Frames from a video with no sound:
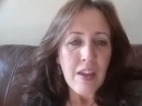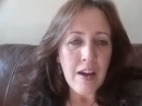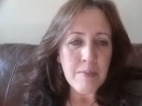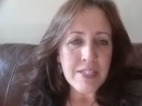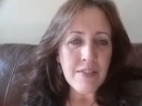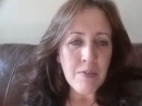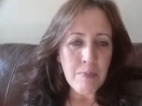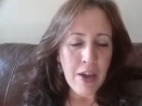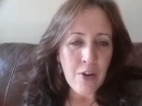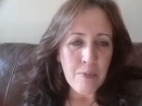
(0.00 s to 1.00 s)
um, is
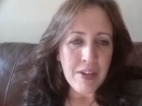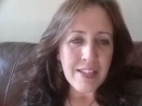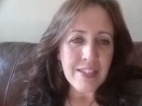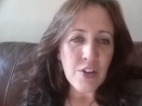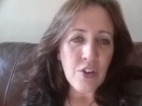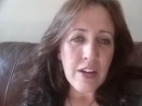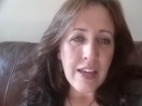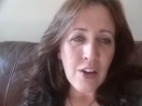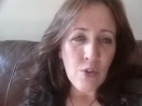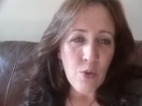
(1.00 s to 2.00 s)
even better because then you're
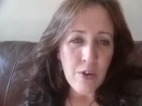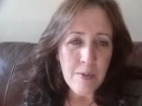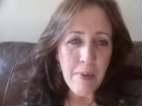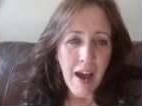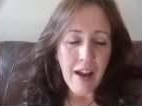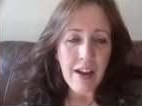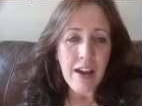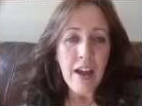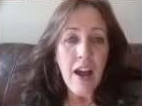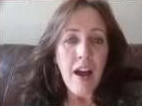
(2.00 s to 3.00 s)
going to get your order
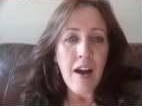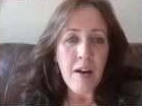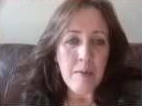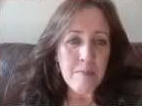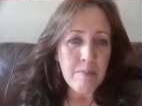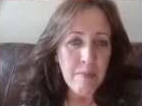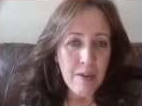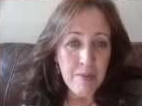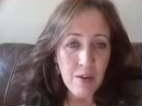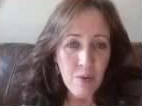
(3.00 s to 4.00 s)
back um,
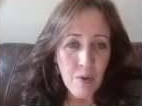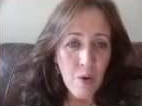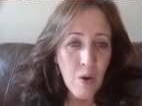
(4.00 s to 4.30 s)
maybe uh,